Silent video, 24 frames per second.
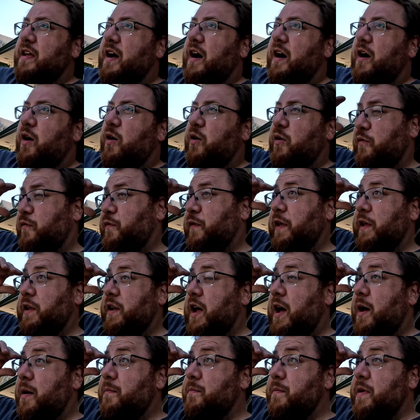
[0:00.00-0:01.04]
or fill it
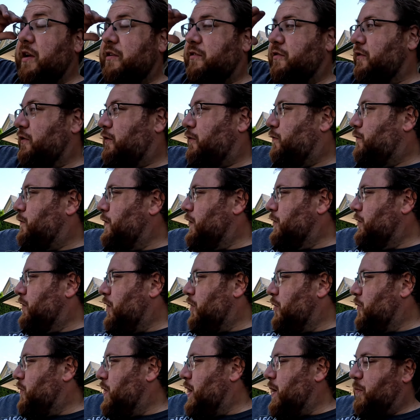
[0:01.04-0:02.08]
up, make sure it's filled
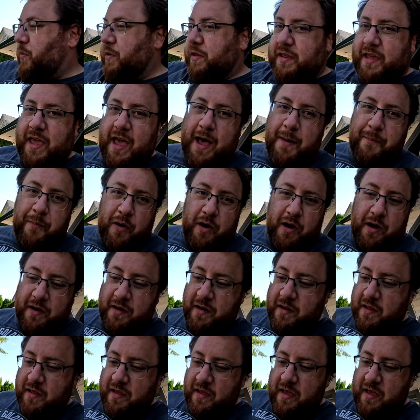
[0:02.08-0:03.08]
all the way, put the cap on,